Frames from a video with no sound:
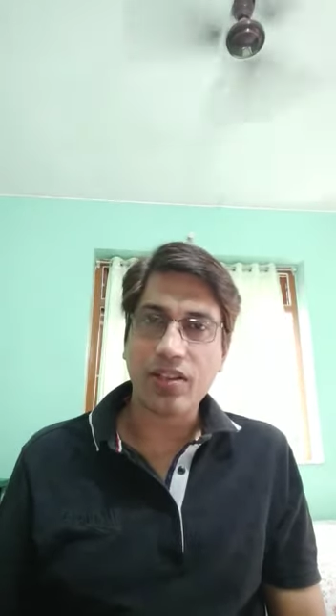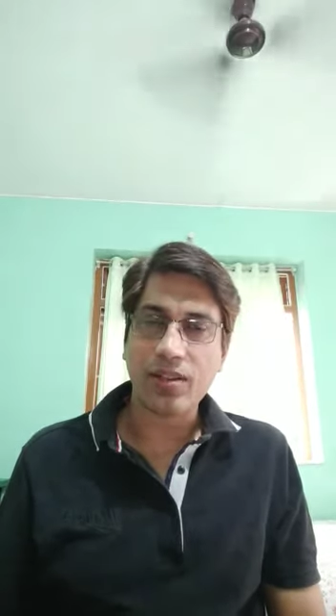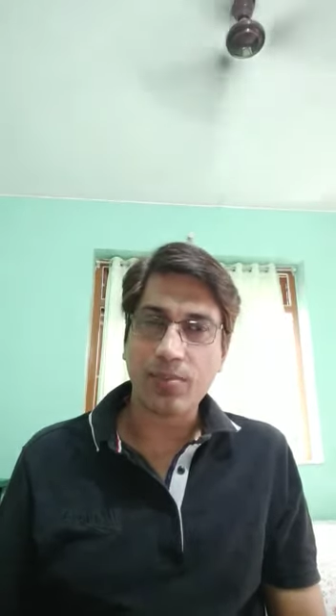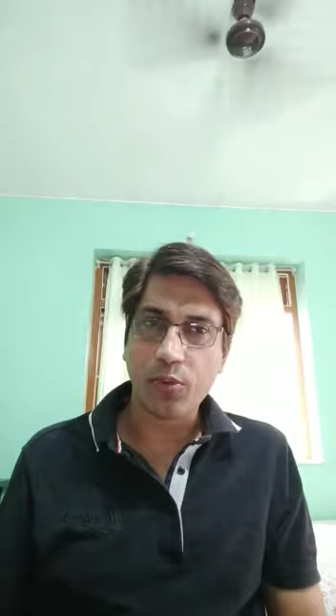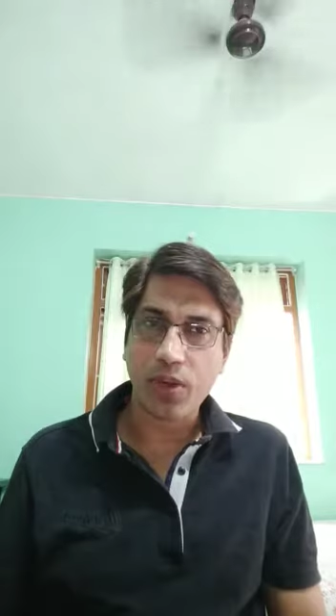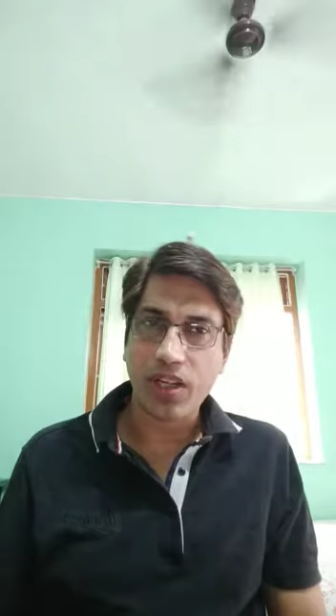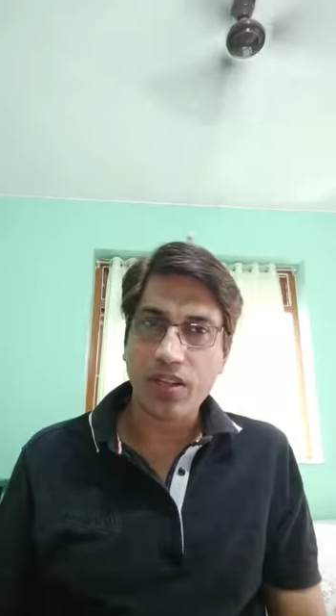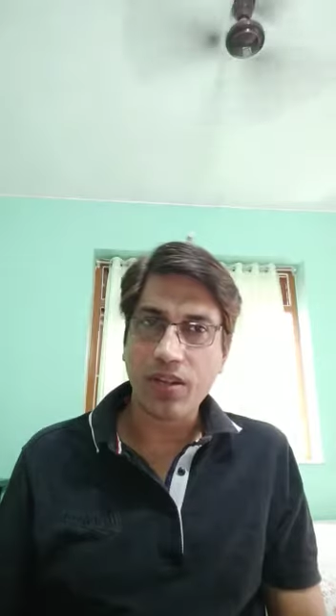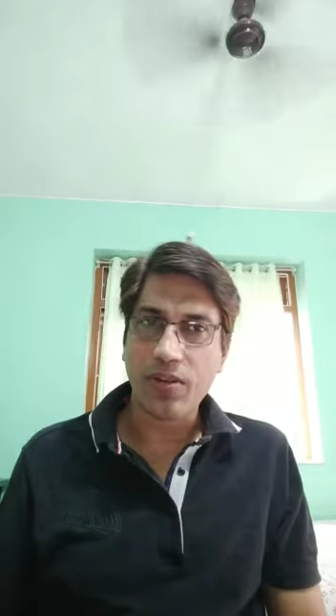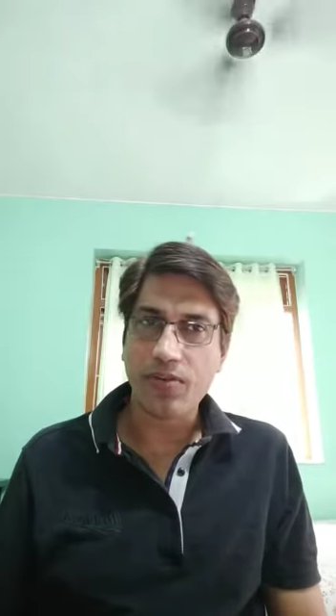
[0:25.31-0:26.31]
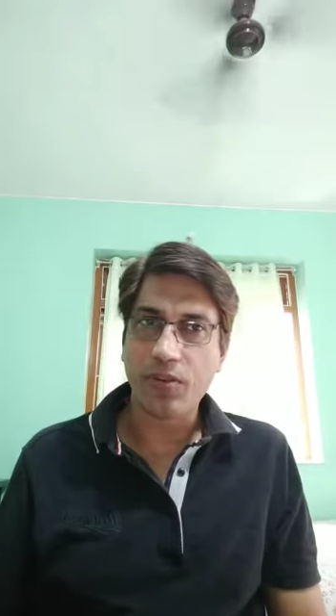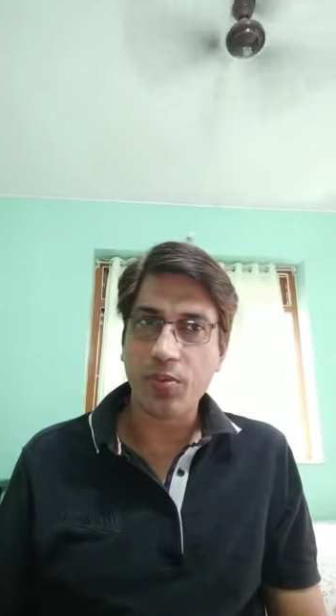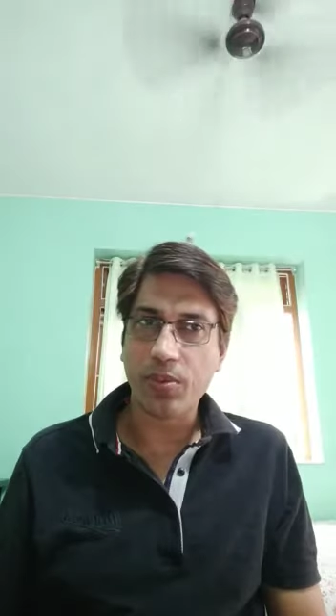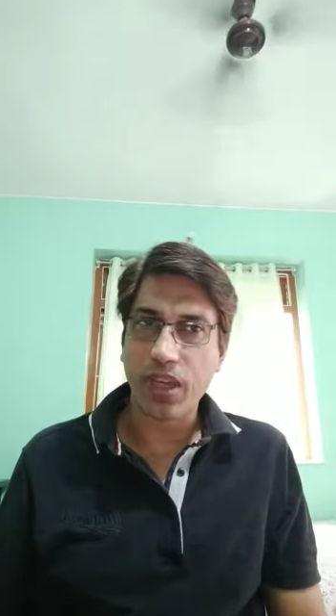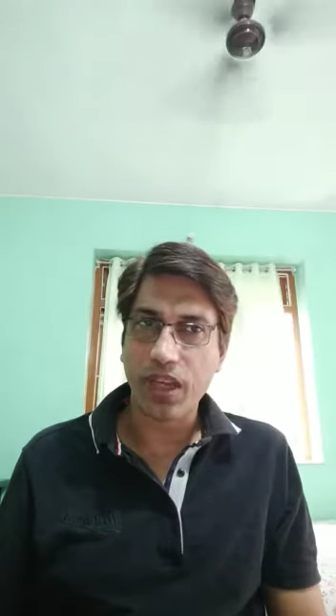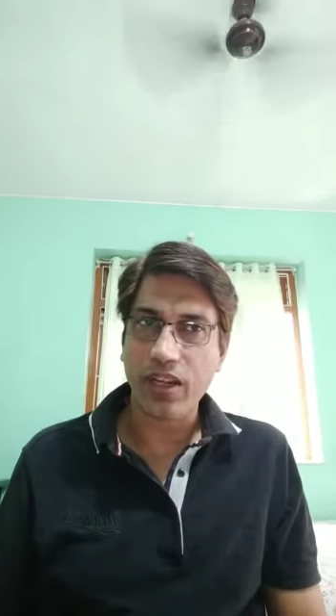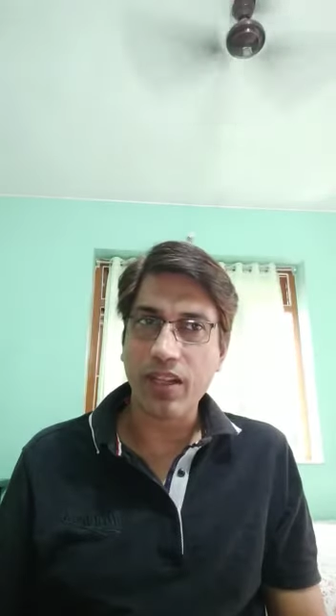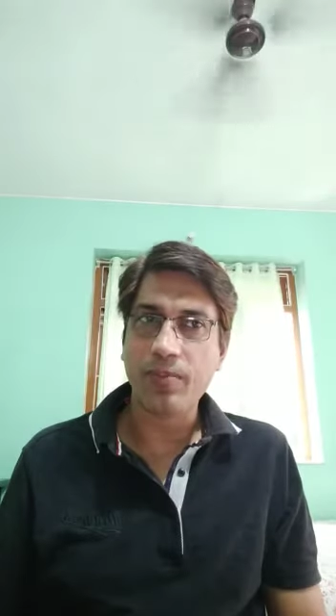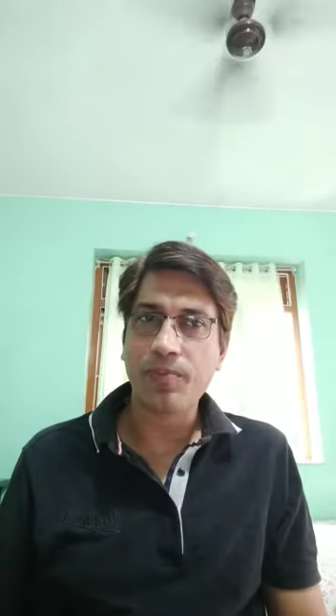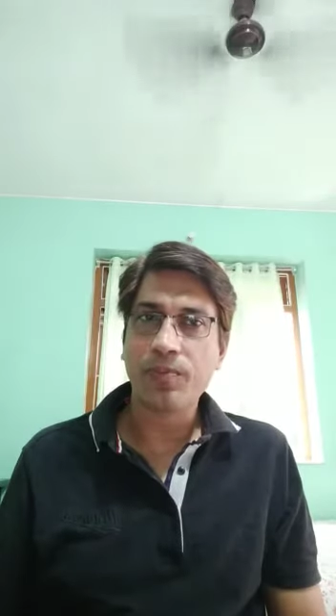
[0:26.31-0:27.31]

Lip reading: the poet Fob Carey.